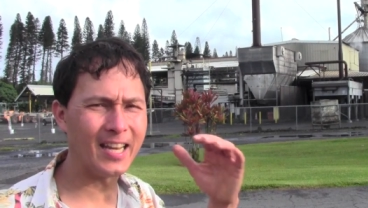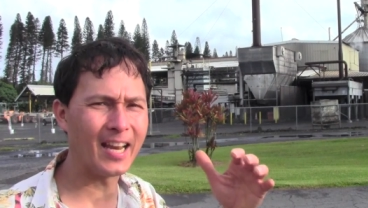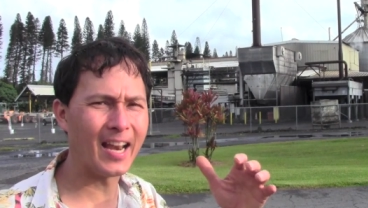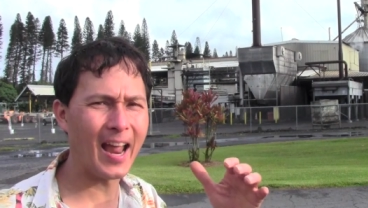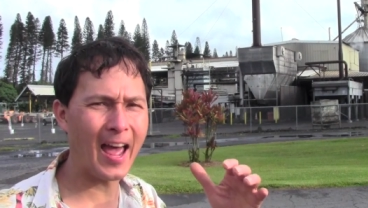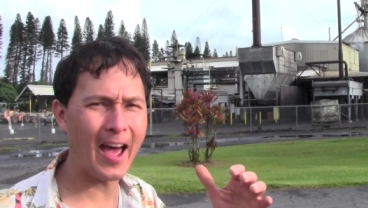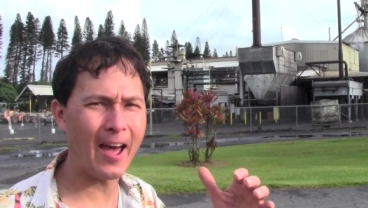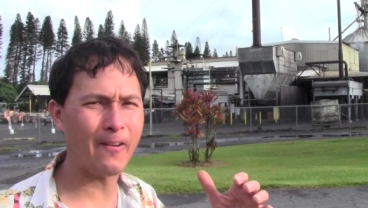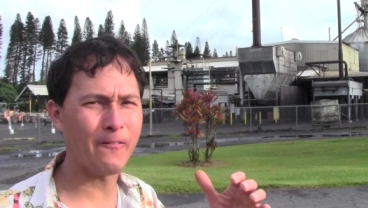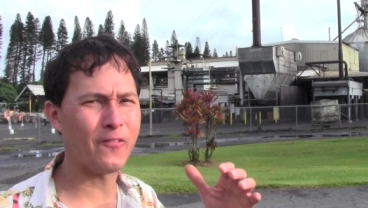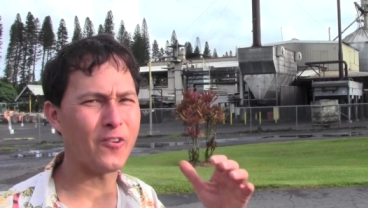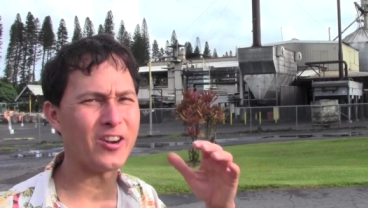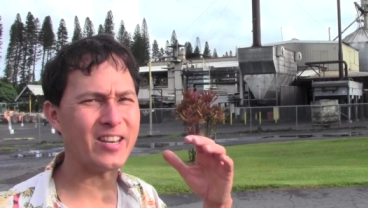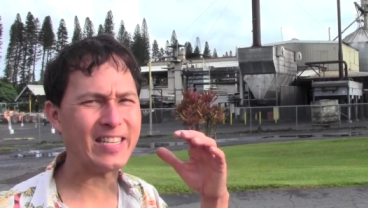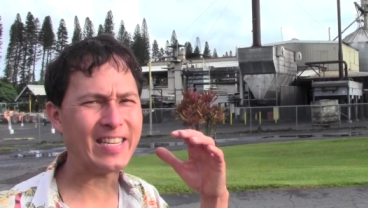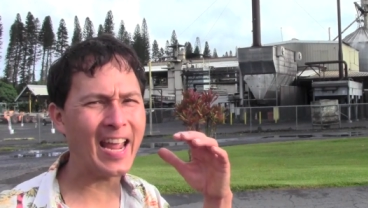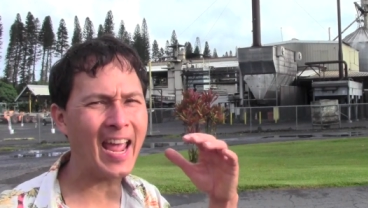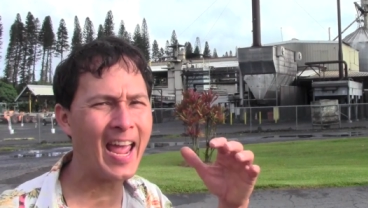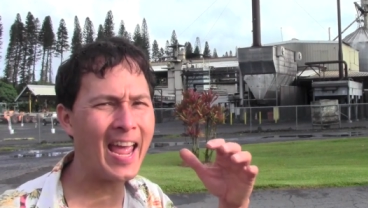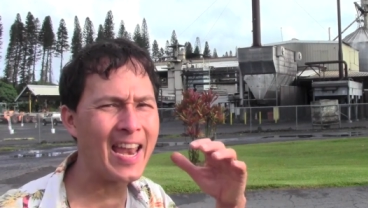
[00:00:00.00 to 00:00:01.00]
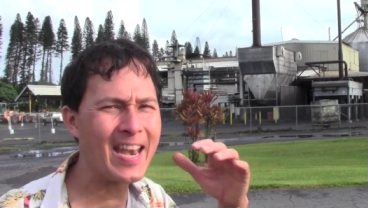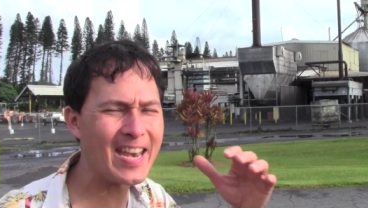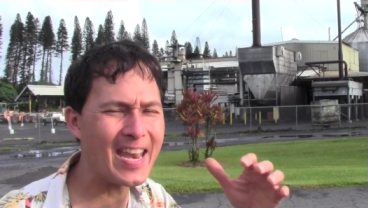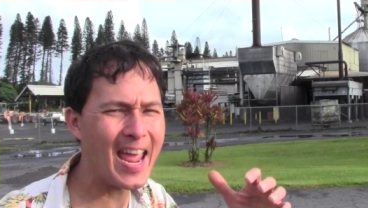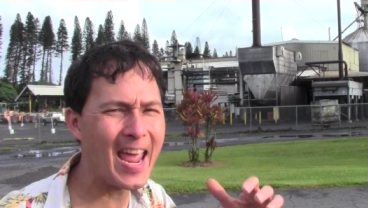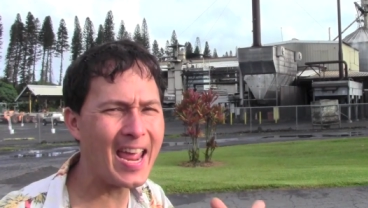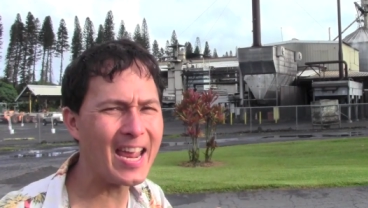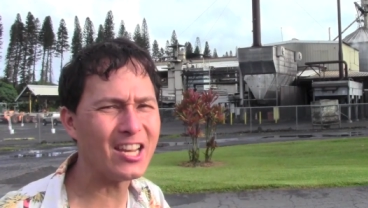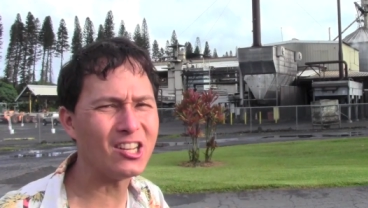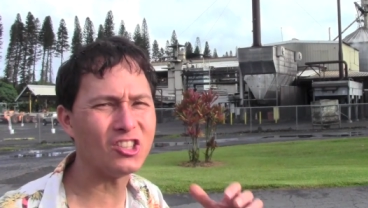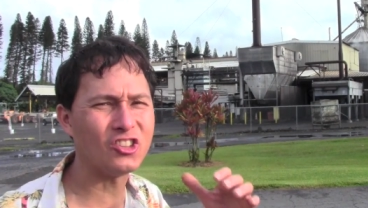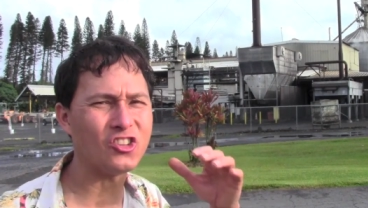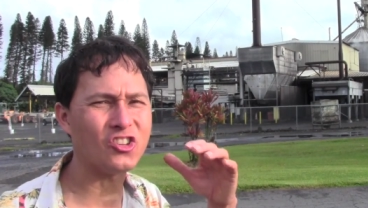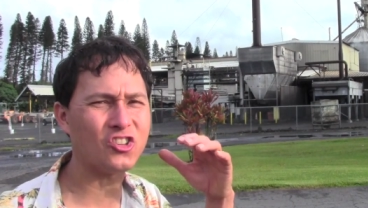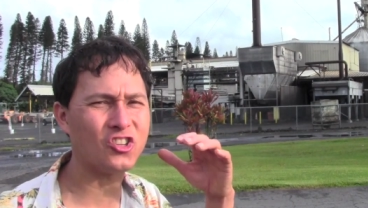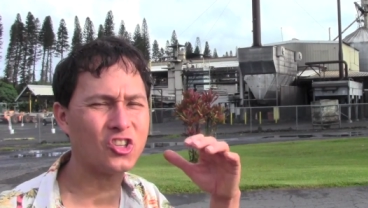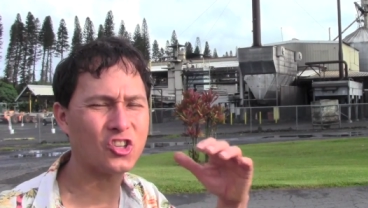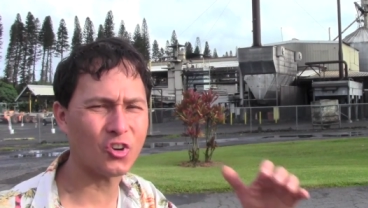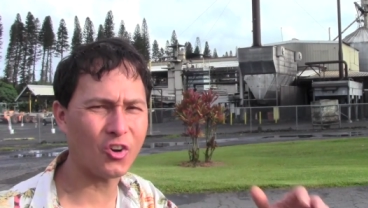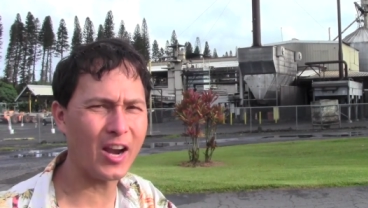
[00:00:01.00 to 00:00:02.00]
heated at for 10 days
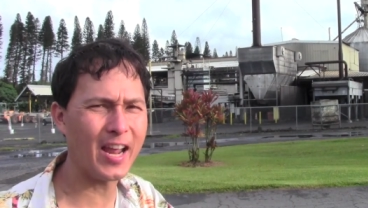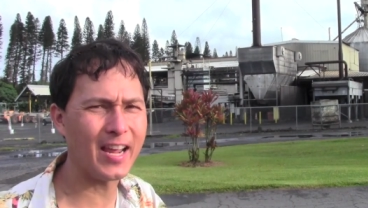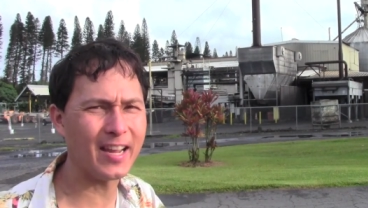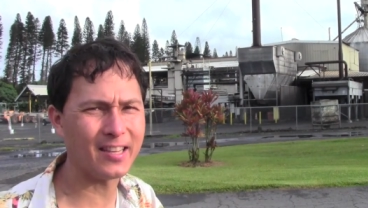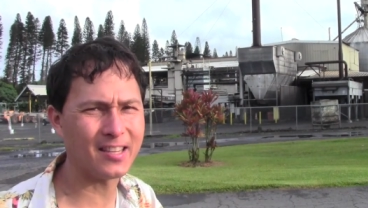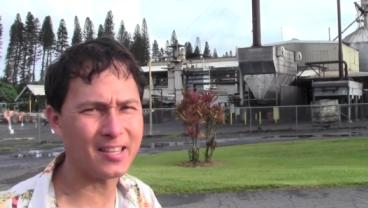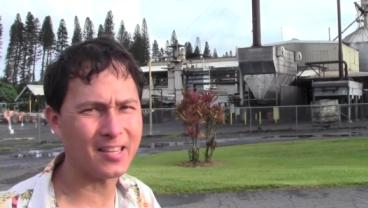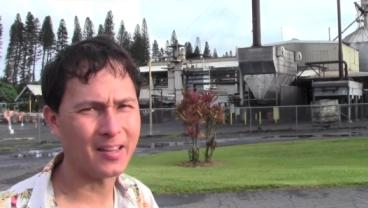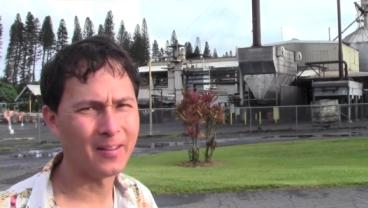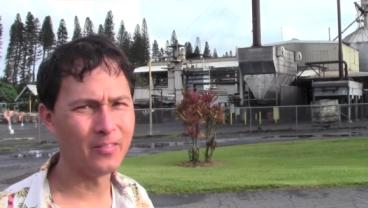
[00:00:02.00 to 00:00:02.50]
straight